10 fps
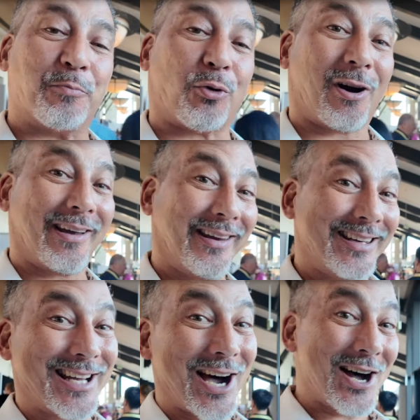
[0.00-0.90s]

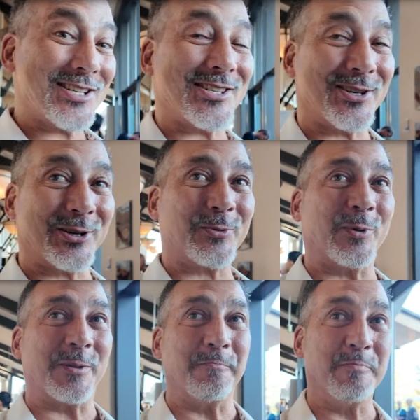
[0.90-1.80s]
Brian Kosnar
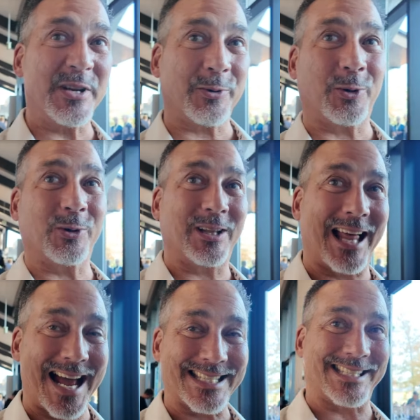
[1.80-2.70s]
with Mineral
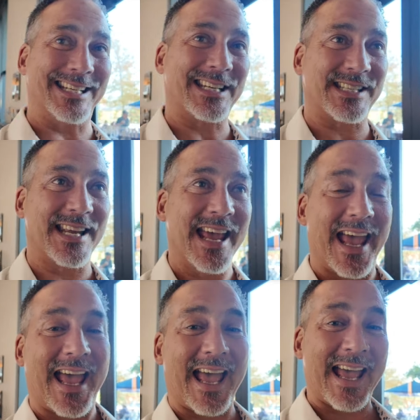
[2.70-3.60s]
Classics.
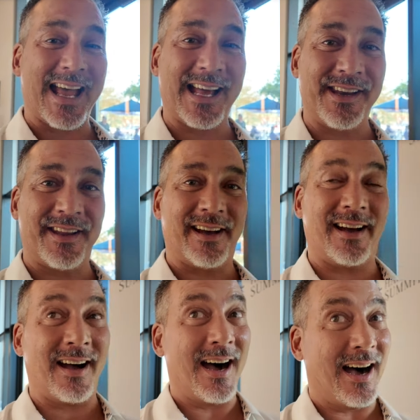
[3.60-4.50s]
And
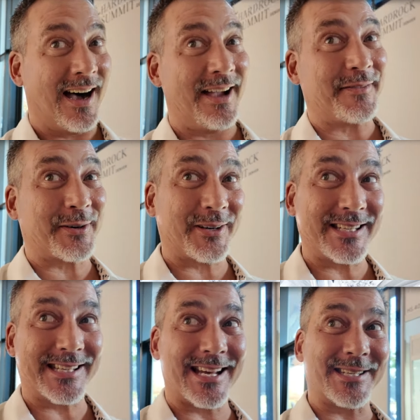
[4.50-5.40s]
I've heard
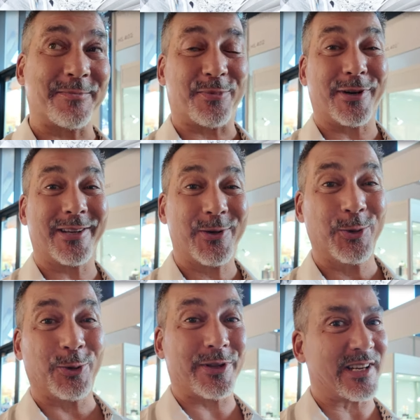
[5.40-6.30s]
he's got some pretty
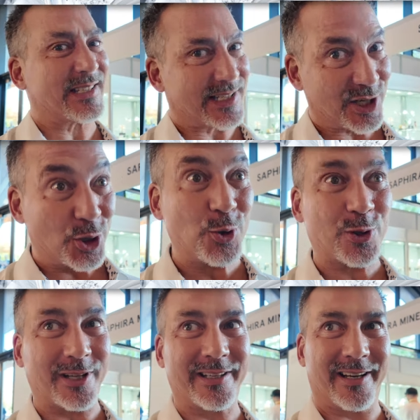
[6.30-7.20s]
cool things, as he
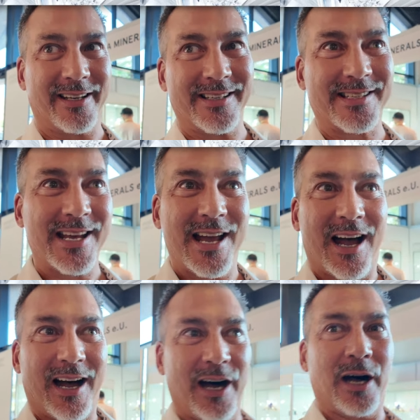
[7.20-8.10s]
usually does,
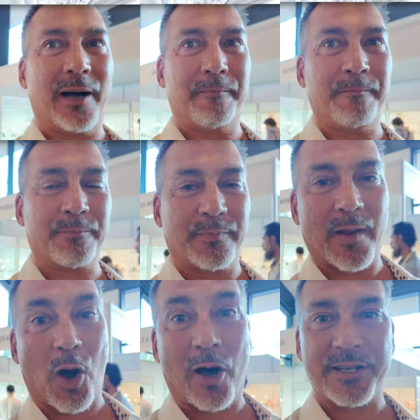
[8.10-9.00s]

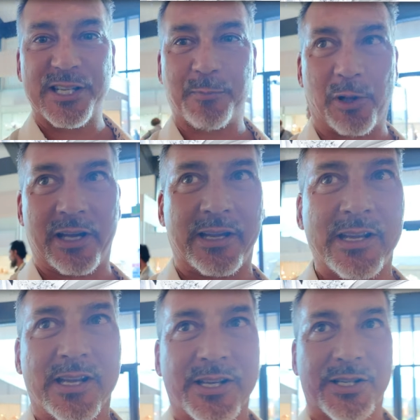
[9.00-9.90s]
on display.
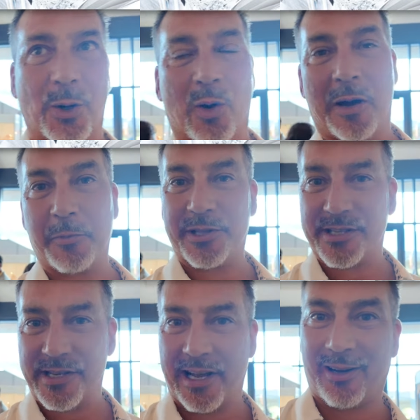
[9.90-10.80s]
So come with
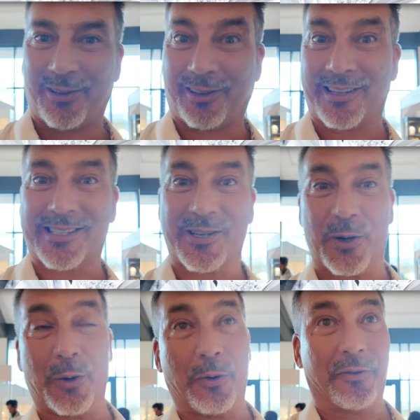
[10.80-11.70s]
us now. Let's
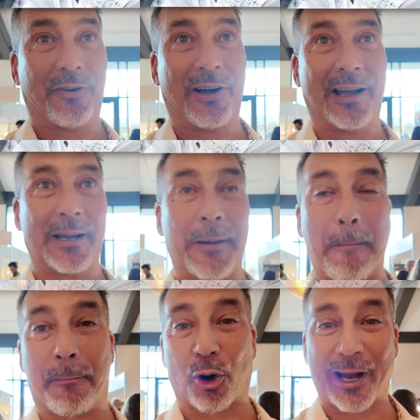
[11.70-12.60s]
go find
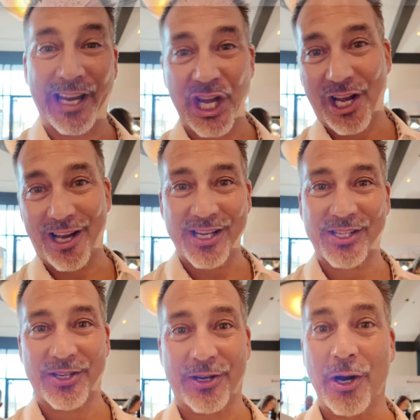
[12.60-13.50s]
Brian
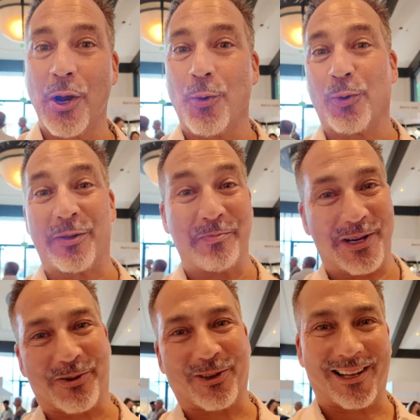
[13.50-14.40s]
Kosnar with Mineral